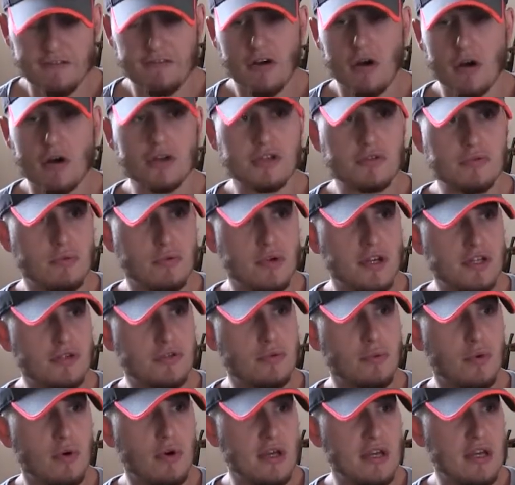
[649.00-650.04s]
Fox,
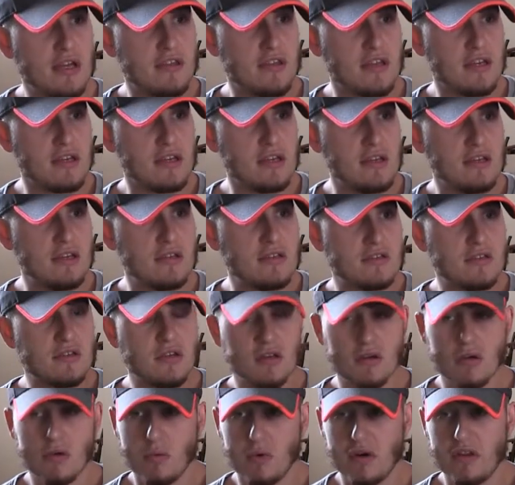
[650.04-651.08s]
which what I think is
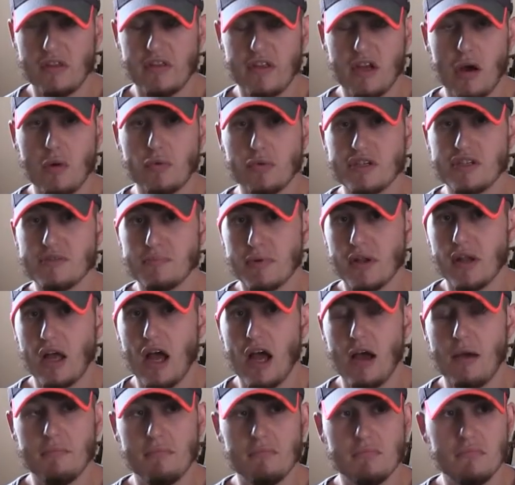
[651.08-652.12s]
one of the oldest.
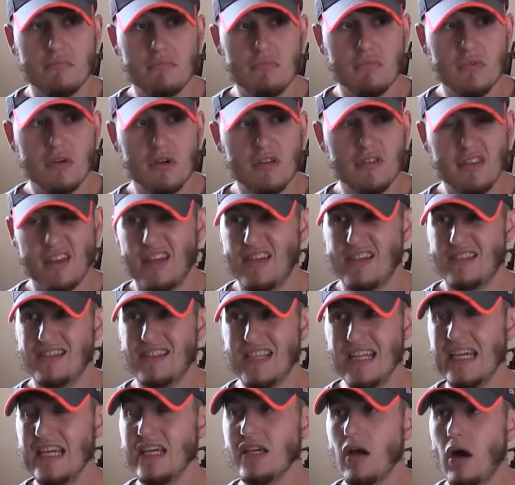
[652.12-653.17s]
I think it's
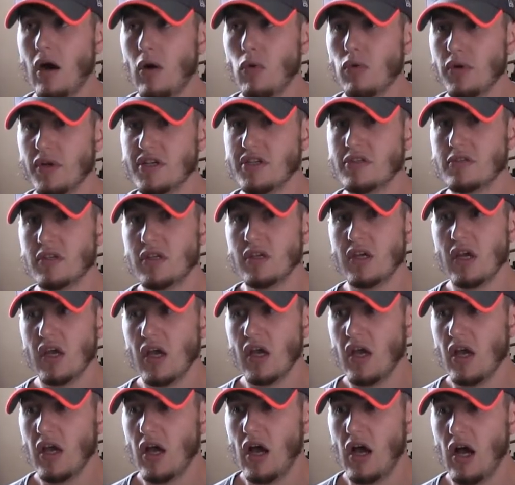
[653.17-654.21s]
the oldest
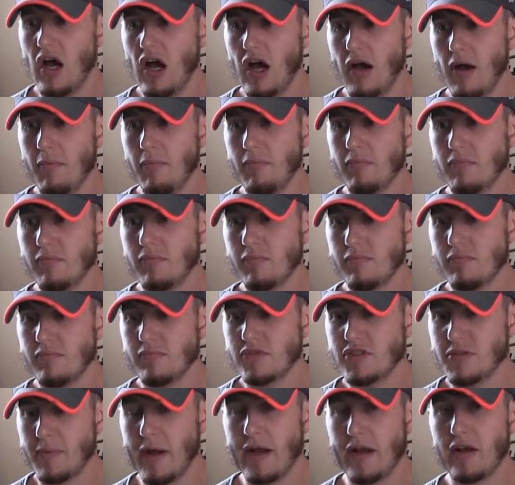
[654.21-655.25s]

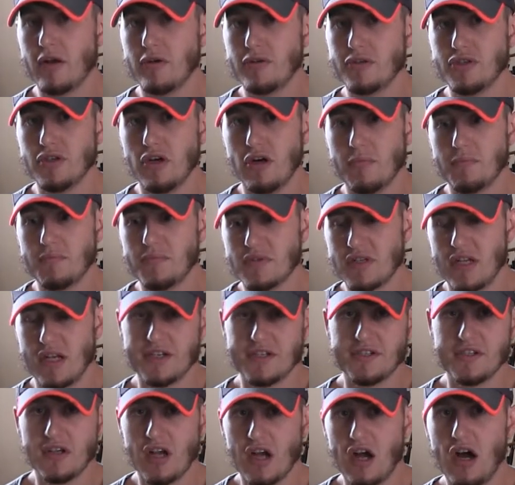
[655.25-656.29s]
tobacco shop
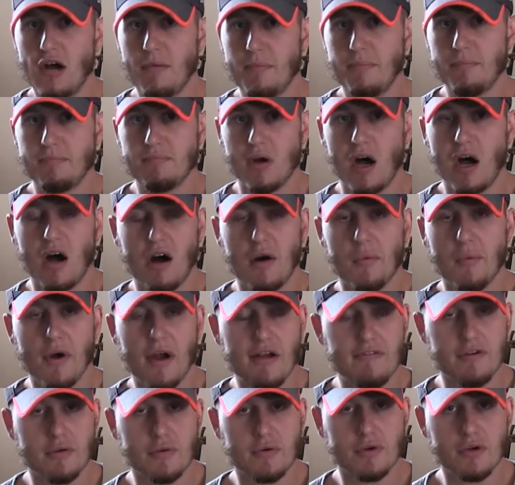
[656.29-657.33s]
slash cigar bar,
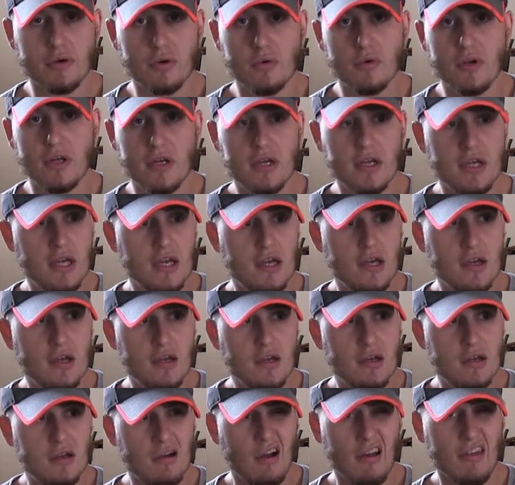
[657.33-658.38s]
whatever you want to call it.
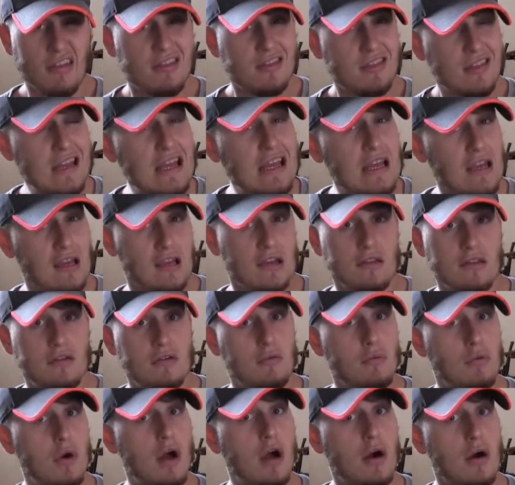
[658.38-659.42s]
I think in the
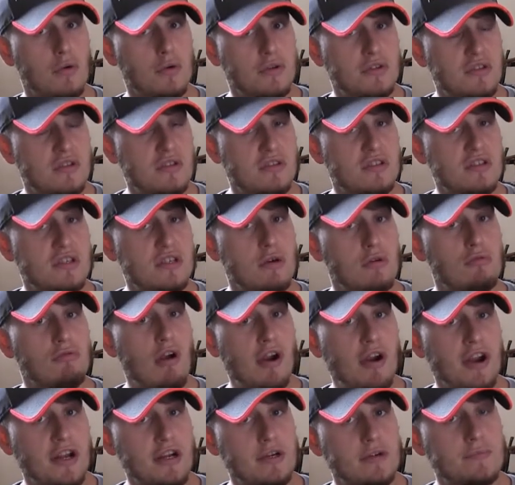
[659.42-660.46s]
world that's still
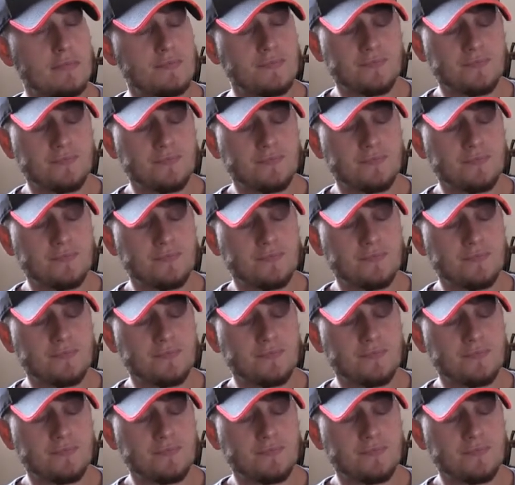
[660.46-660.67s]
running.